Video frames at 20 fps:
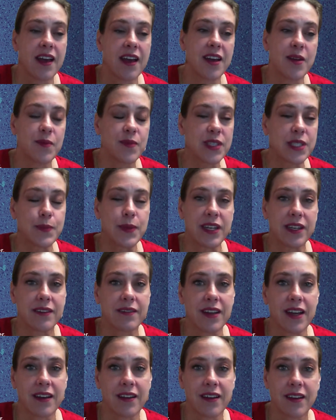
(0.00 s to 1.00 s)
it's
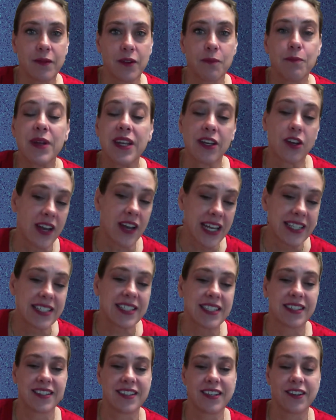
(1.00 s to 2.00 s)
been
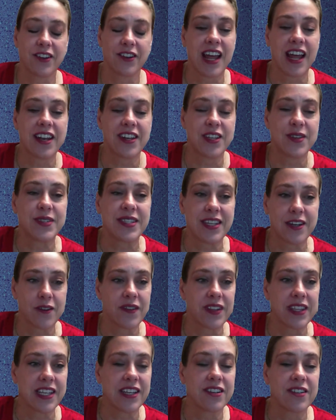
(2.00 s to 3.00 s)
great to learn how to use it over
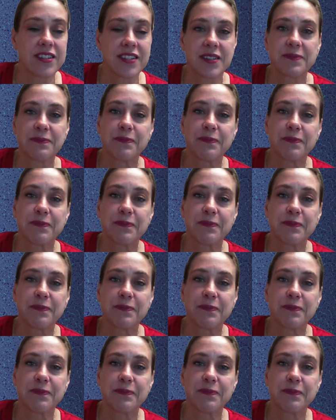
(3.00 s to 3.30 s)
the years.